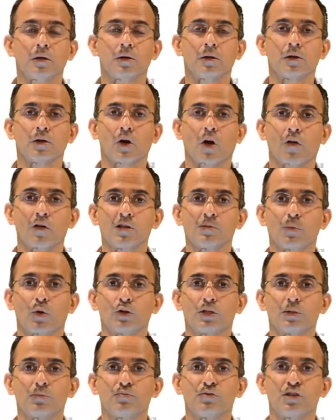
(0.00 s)
the
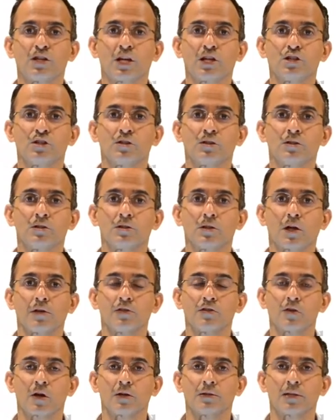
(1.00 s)
corresponding predictions
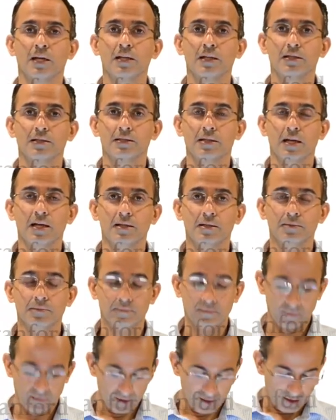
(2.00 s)
over our data set.
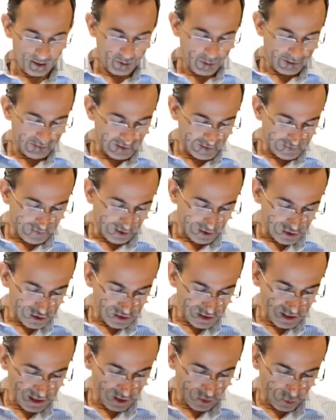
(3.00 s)
We have a
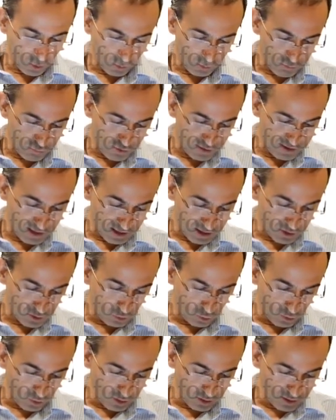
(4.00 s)
function here called
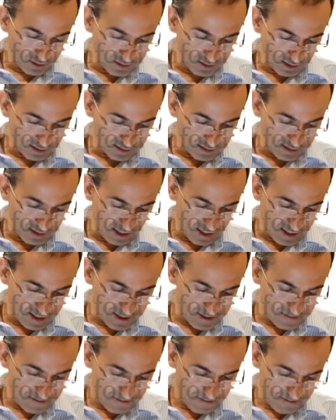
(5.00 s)
predictAll that does
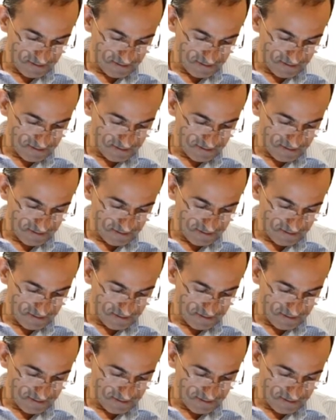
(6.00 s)
that.